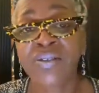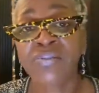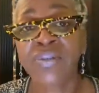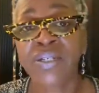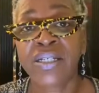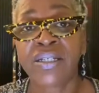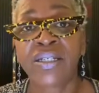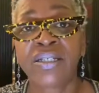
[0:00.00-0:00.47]

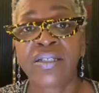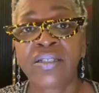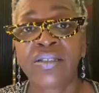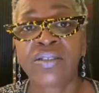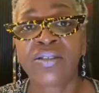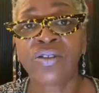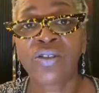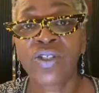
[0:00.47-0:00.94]
because
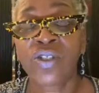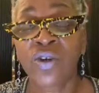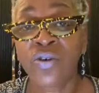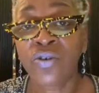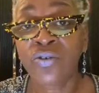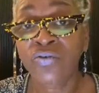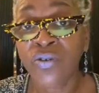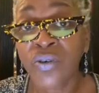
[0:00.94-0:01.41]
your
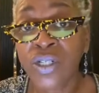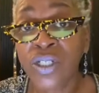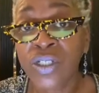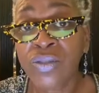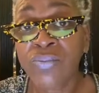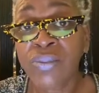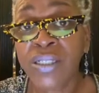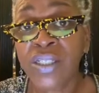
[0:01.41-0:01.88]
tone of voice
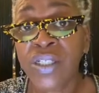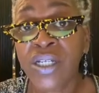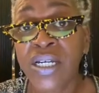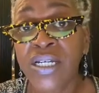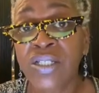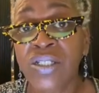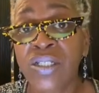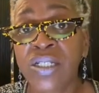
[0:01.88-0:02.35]
should be
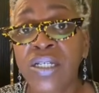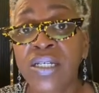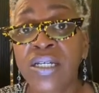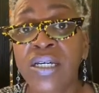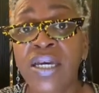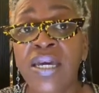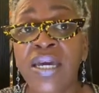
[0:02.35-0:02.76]
changing